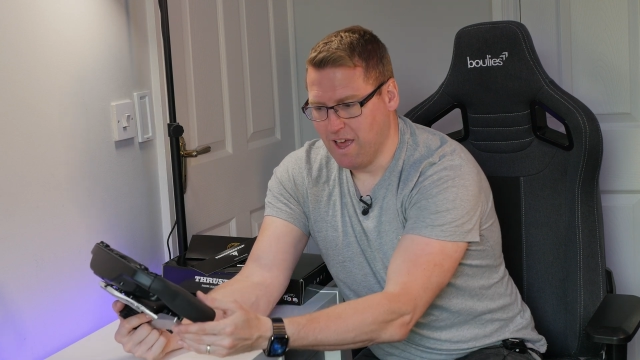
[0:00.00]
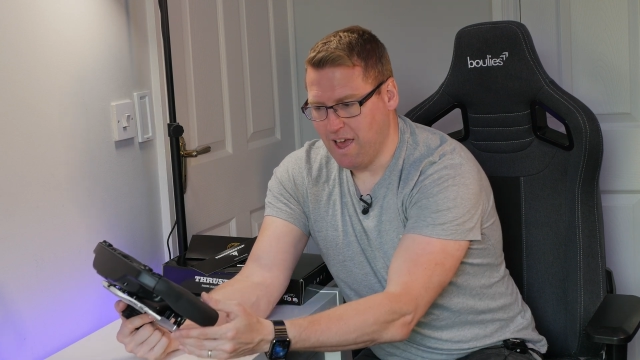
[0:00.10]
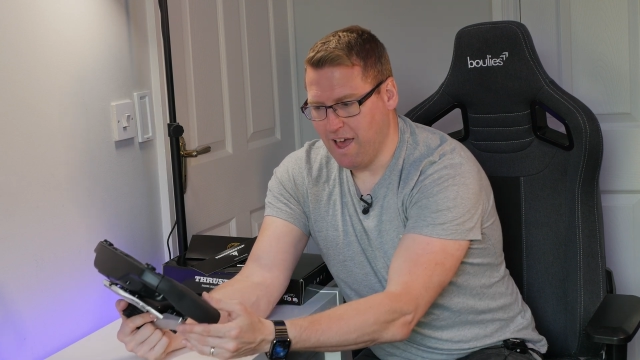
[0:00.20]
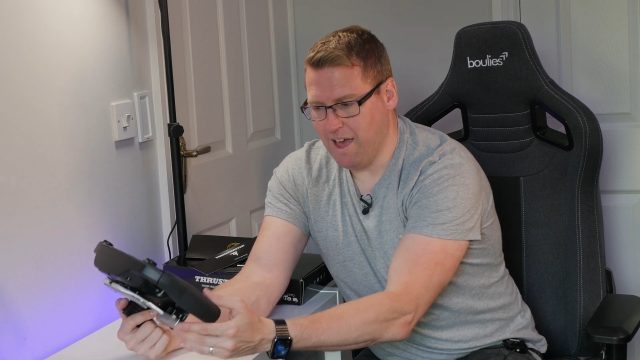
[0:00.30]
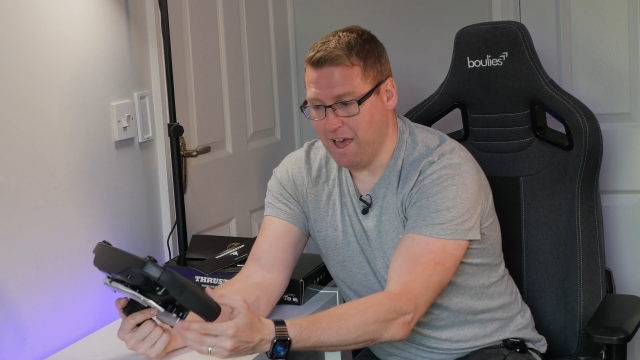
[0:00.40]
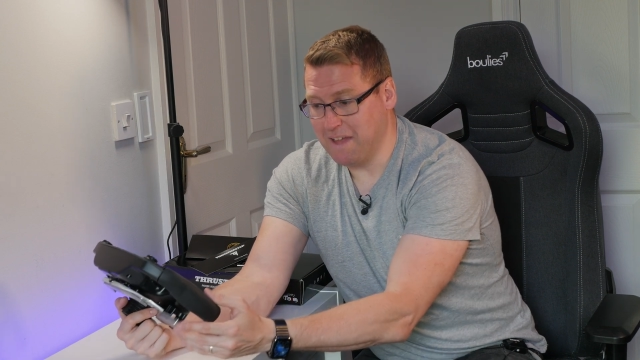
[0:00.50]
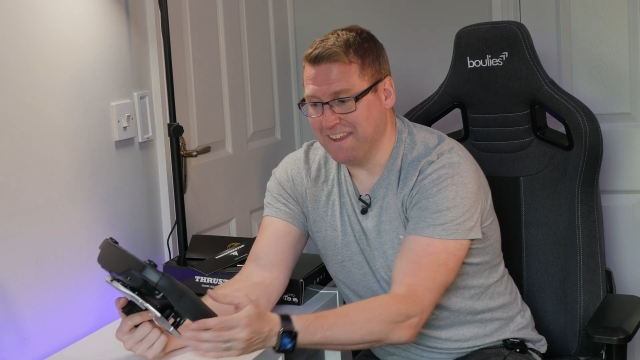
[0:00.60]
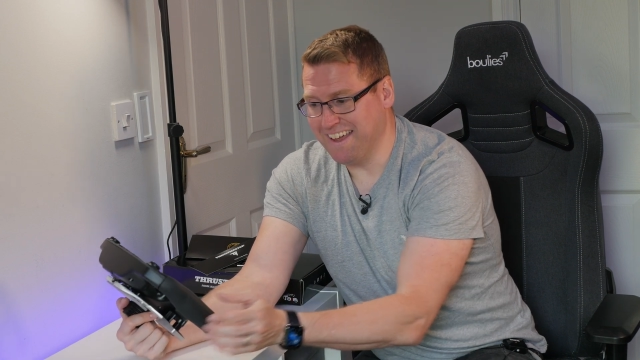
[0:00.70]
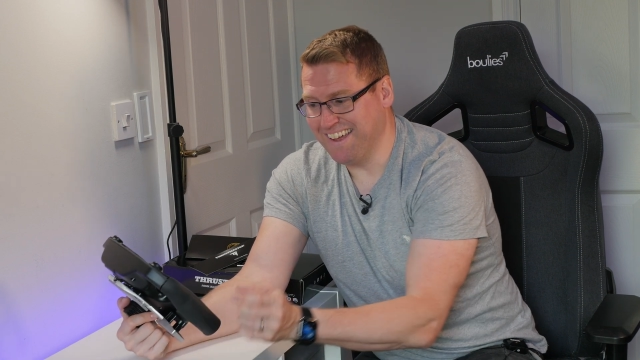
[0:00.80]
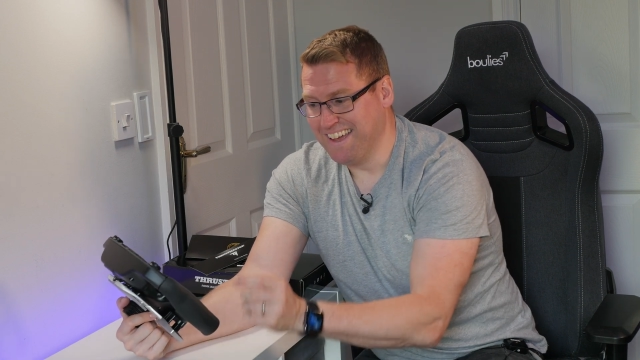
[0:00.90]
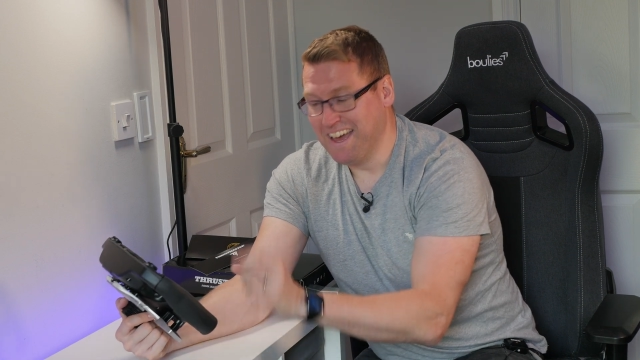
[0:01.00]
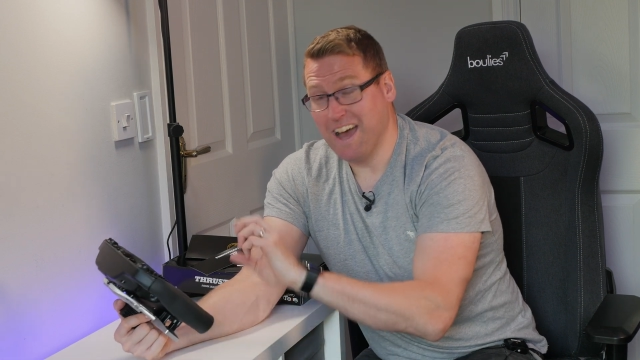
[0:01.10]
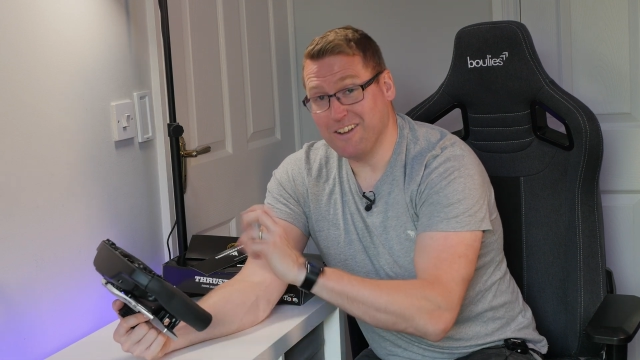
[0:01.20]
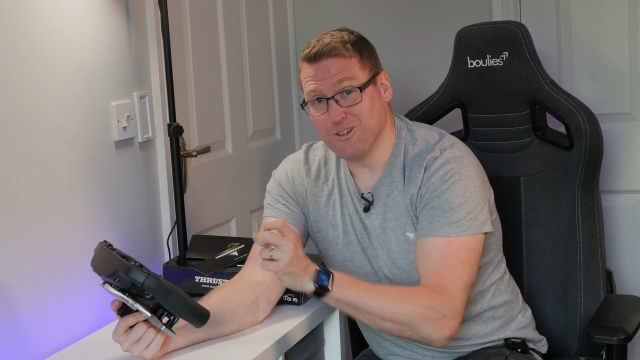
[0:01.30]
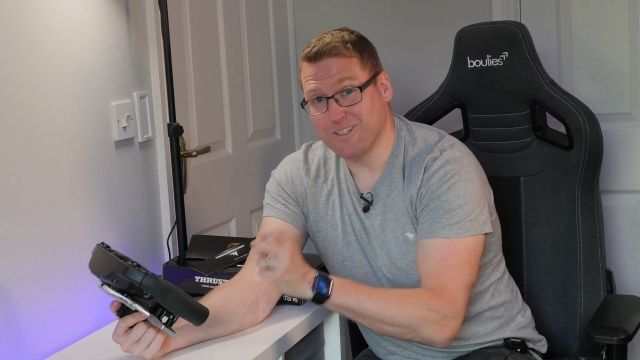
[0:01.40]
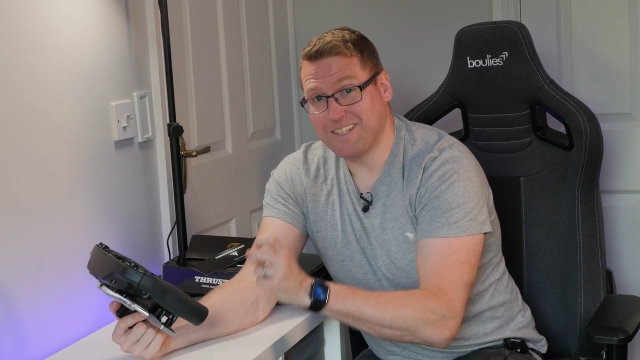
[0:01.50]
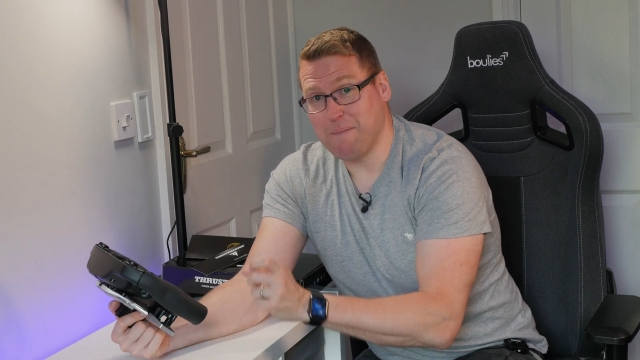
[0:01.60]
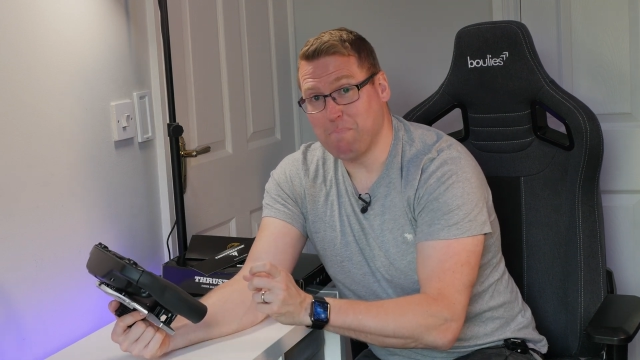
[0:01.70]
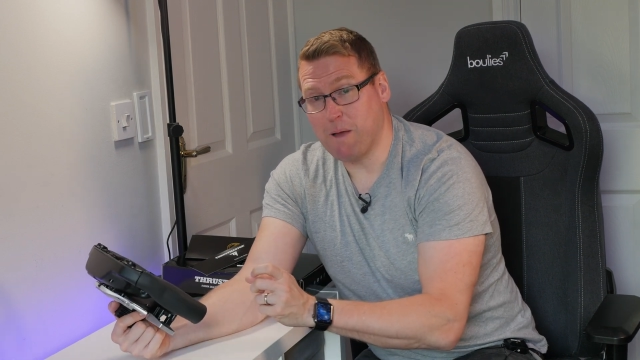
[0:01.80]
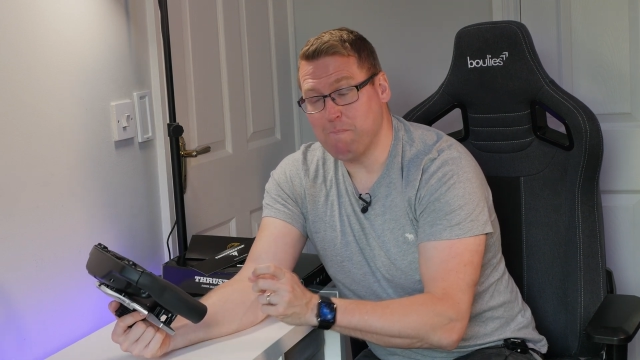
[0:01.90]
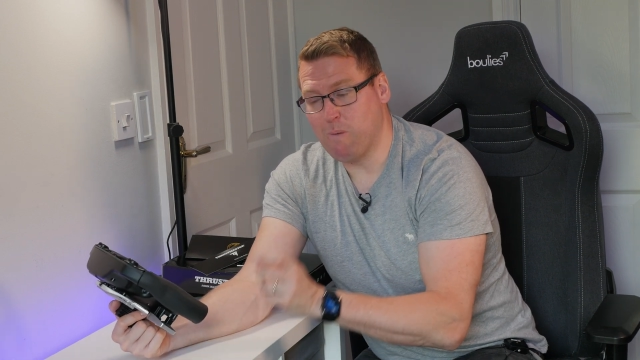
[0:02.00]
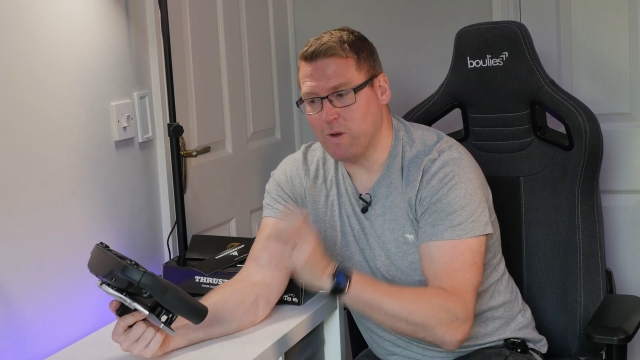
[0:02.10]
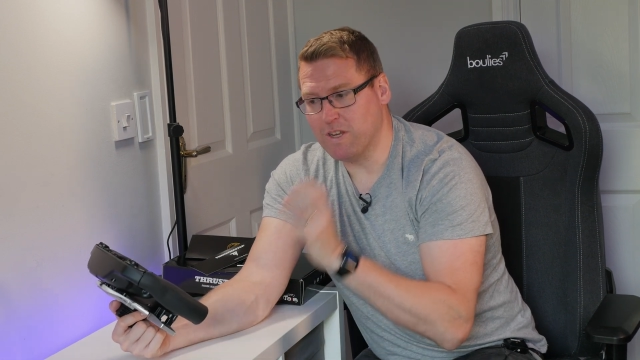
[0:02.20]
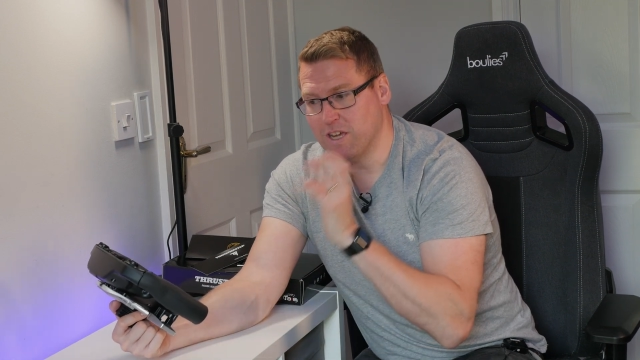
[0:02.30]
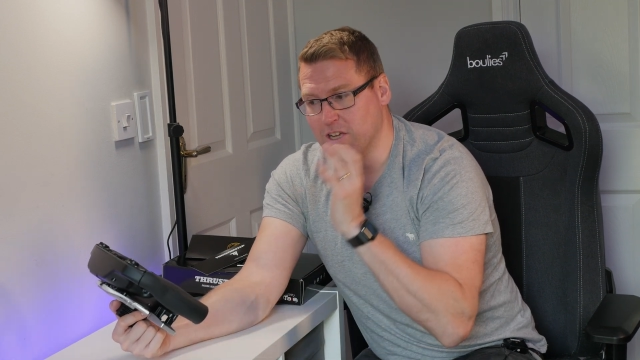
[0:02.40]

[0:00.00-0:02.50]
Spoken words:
and adjust that bite point